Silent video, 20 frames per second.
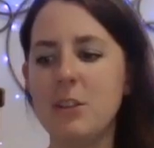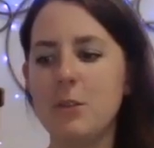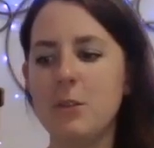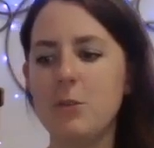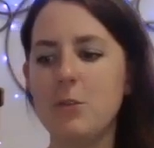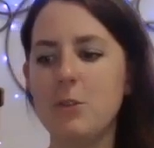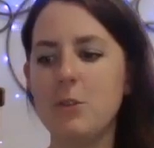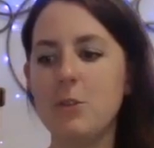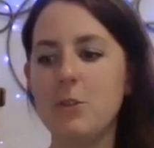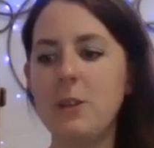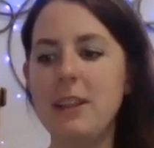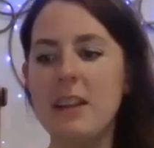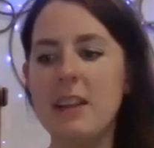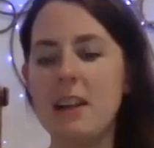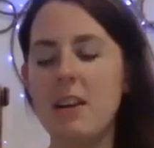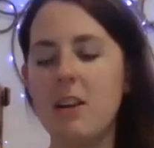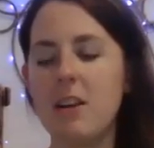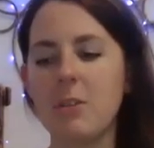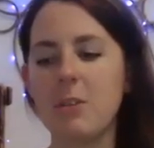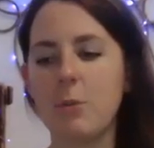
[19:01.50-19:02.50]
doing that
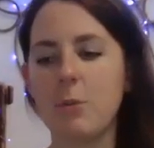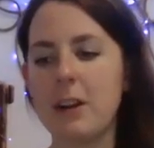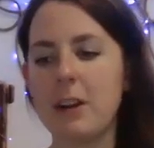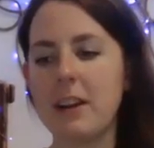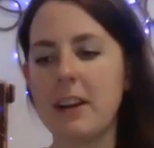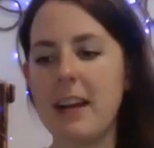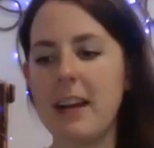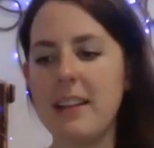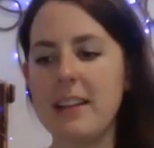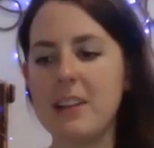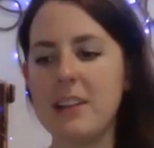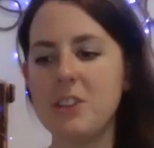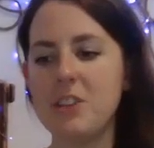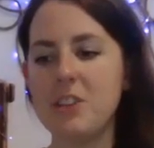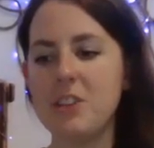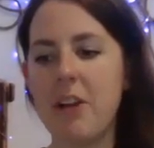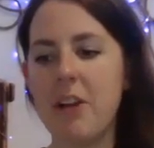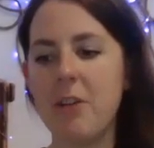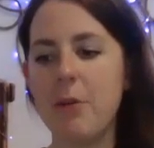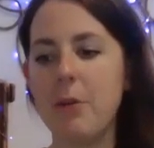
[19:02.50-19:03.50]
hard work again, that
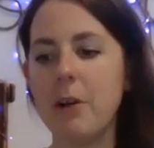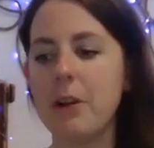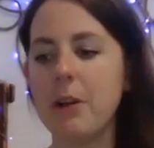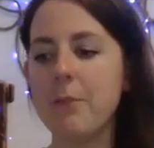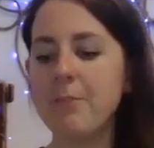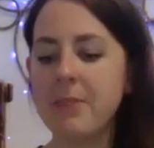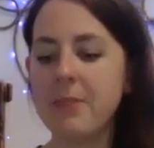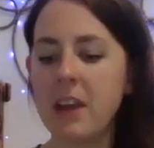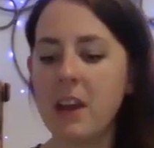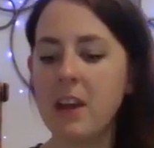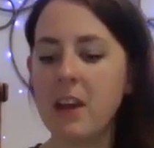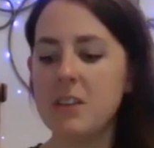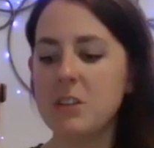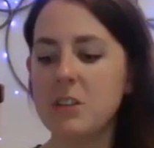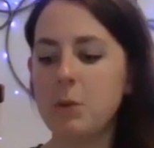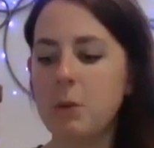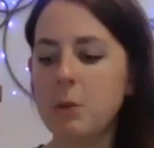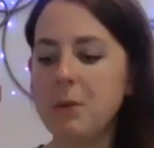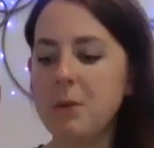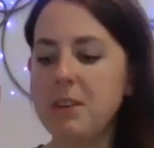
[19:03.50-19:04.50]
shadow work. So
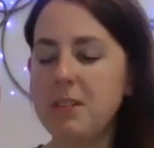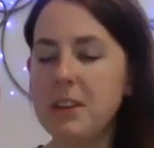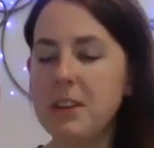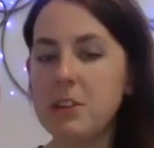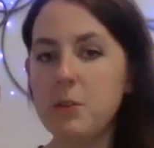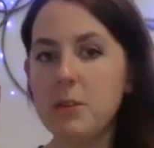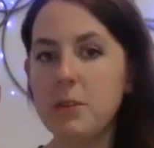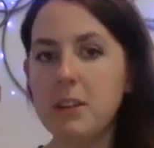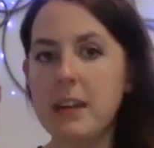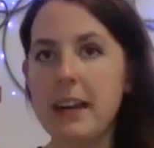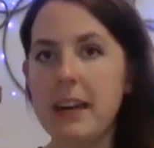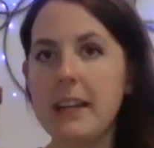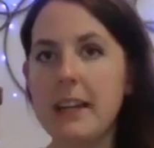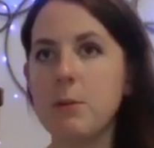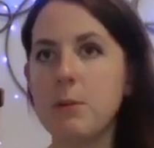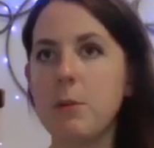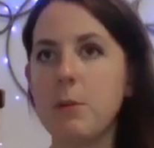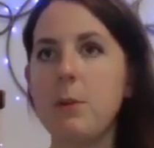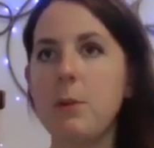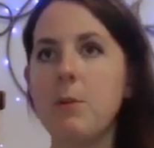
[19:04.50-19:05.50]
when we visualize
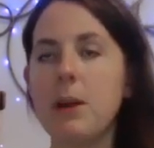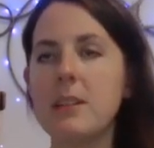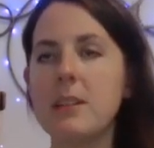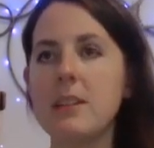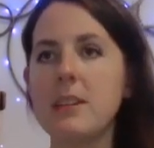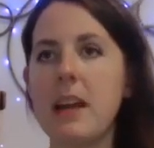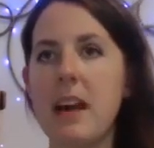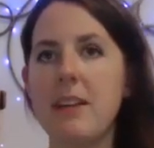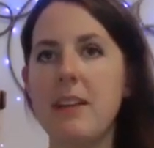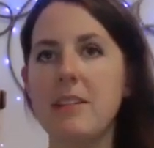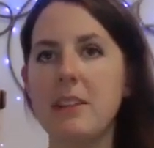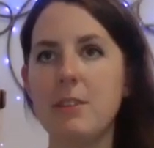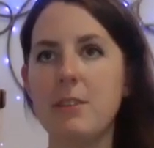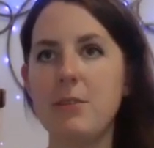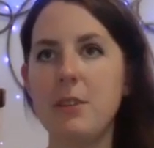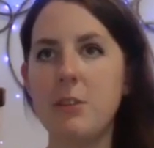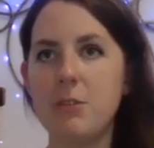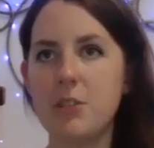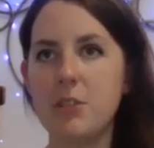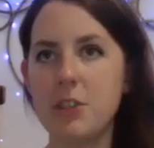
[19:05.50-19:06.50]
what we want to have in the
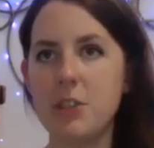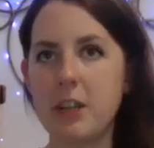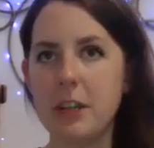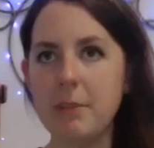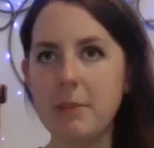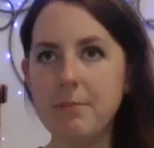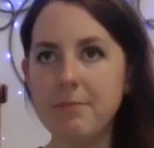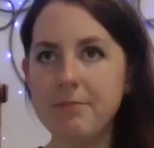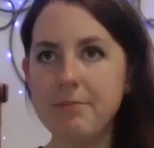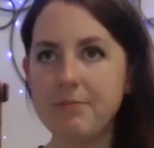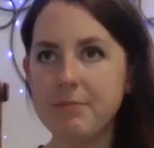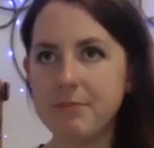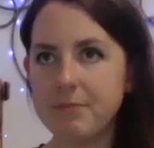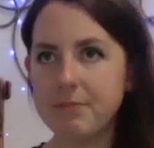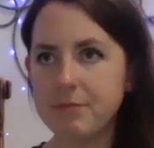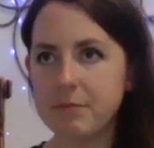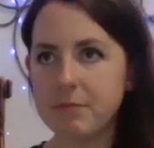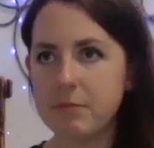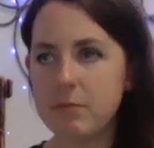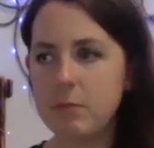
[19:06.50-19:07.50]
future,
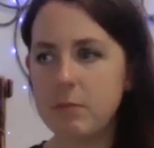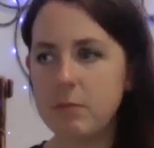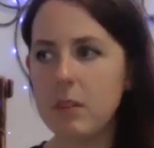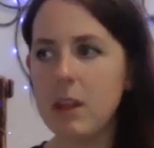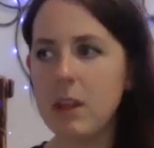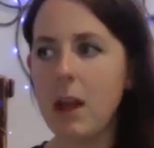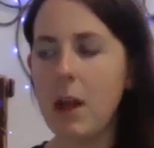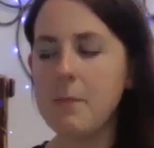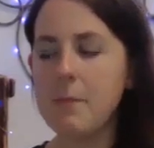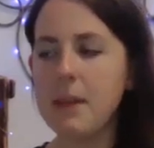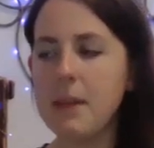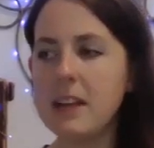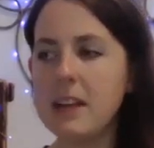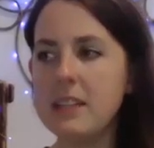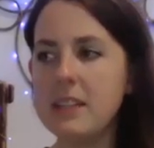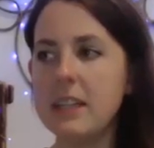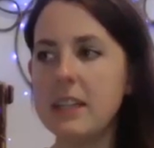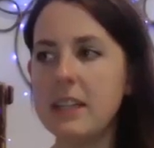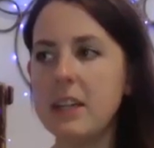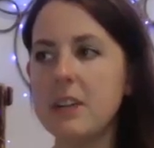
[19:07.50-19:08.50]
the
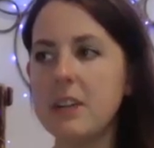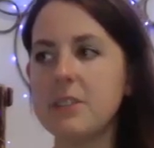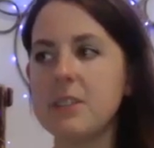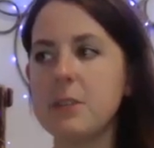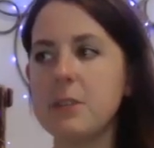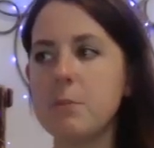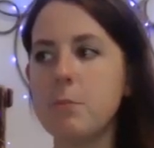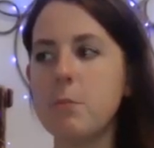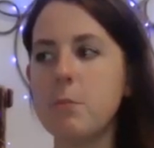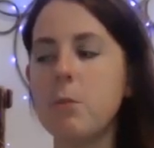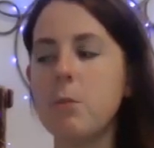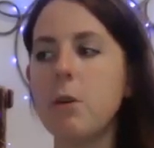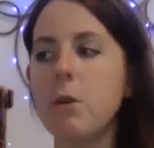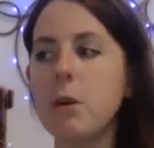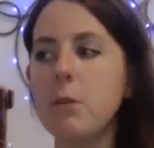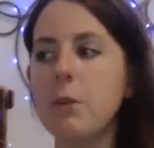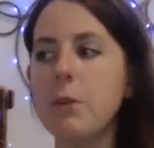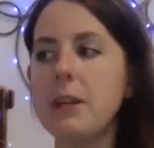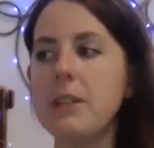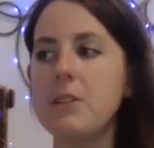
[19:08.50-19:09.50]
idea here is the
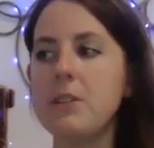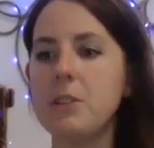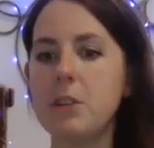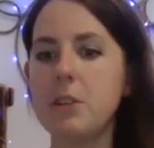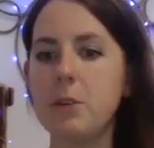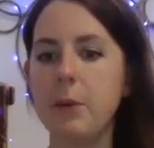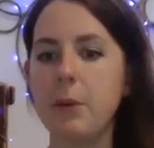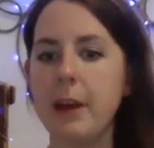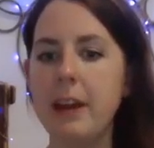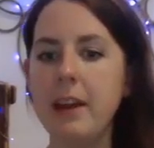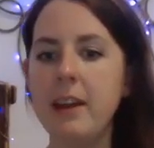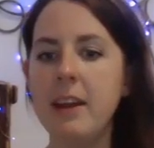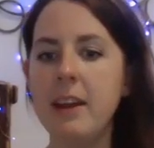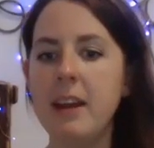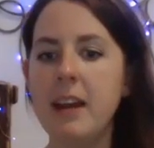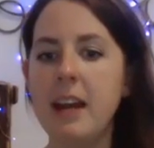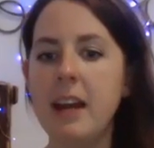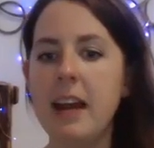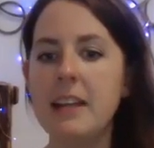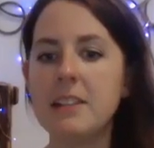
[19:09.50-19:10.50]
more we do it,
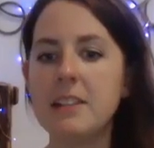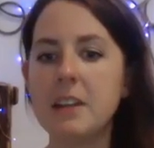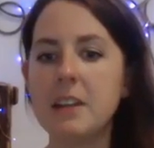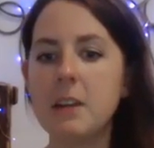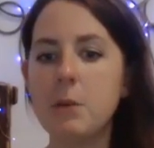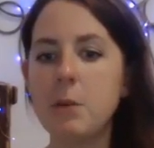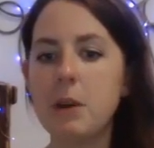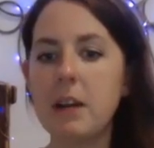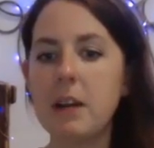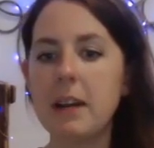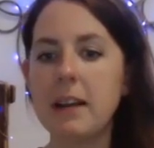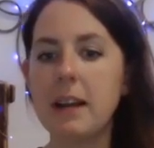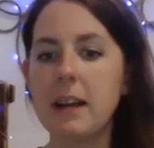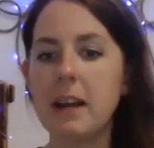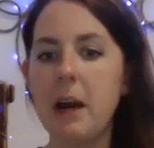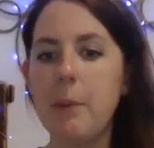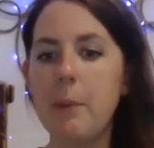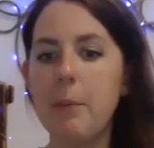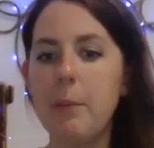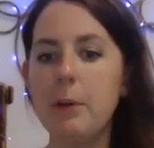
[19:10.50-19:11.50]
it's going to work on a
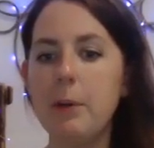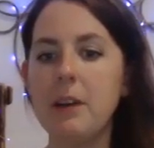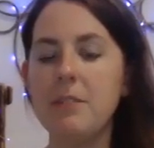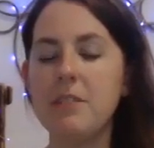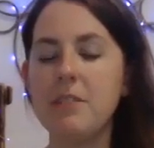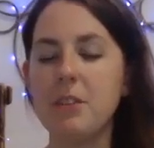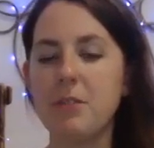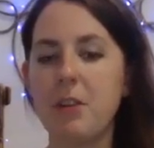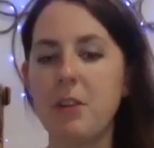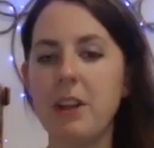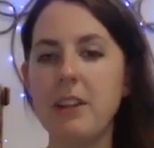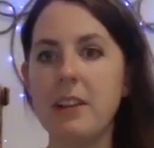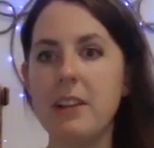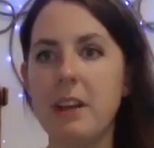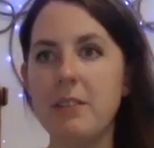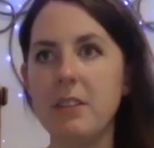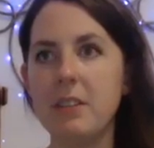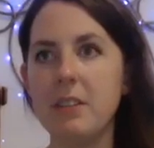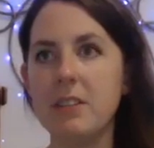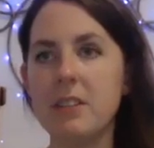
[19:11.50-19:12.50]
couple of different
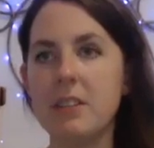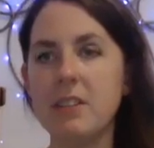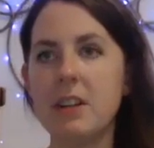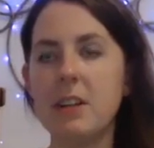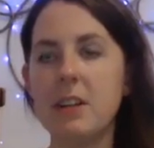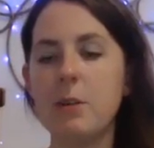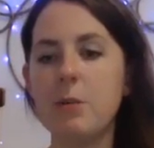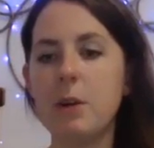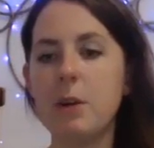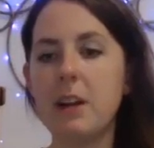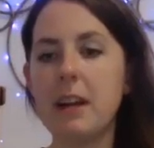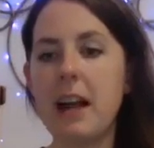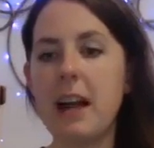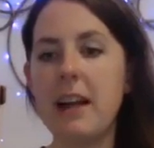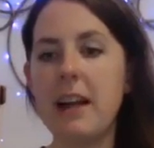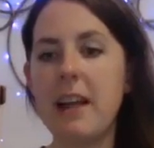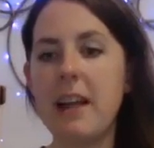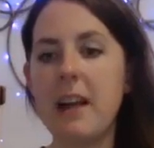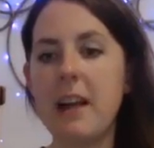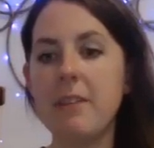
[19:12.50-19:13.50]
levels. It's going to work
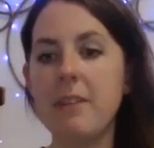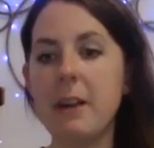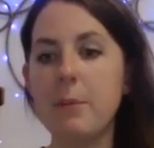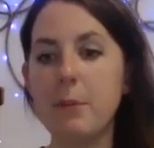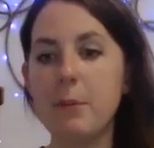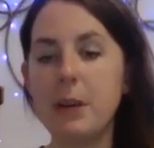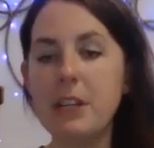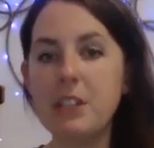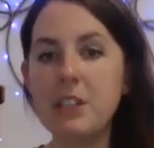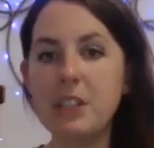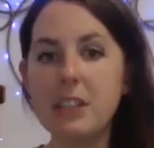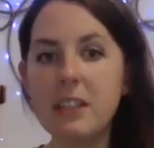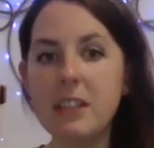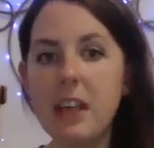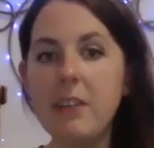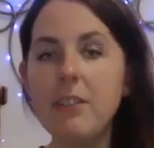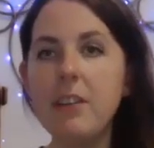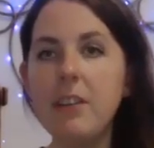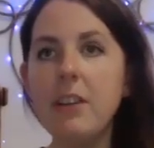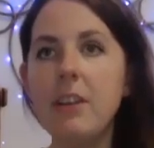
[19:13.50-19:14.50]
on that vibration
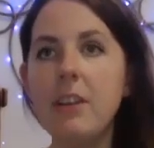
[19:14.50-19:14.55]
level